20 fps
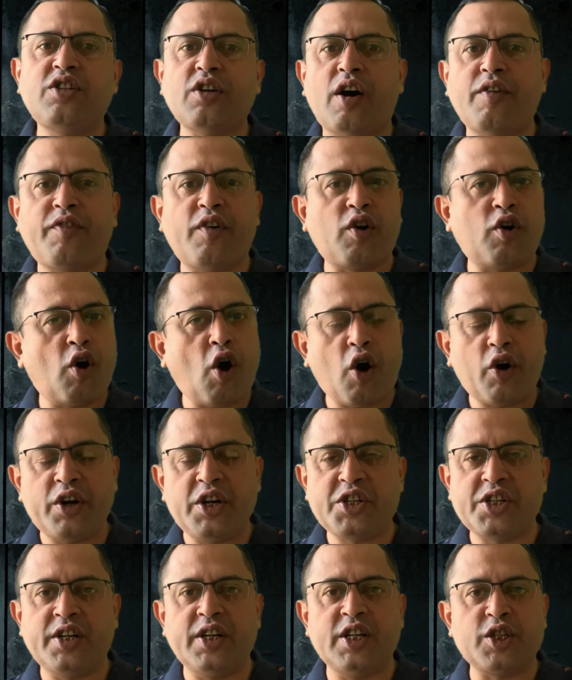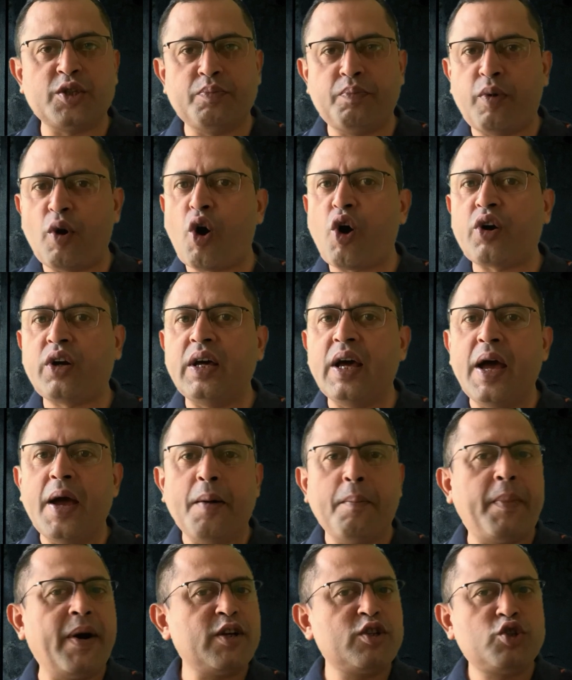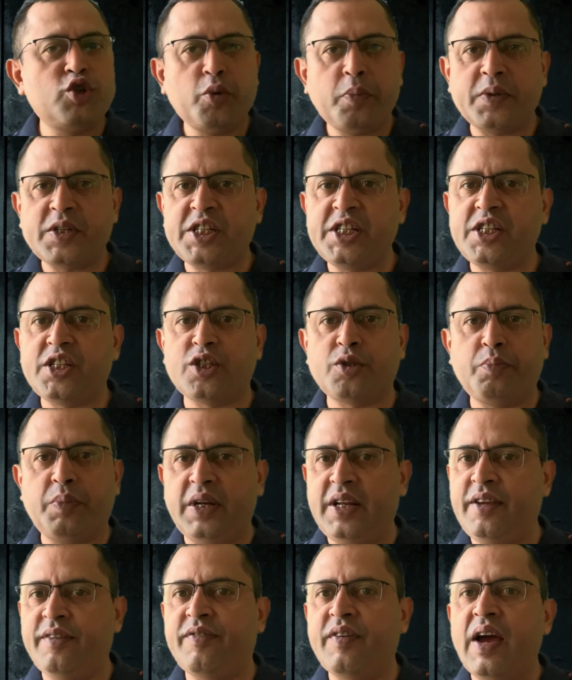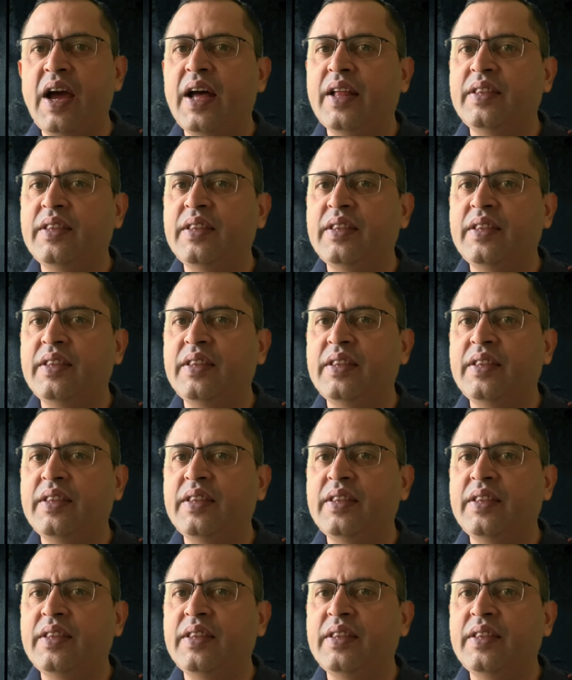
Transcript: of our cognition is blocked by superstitious belief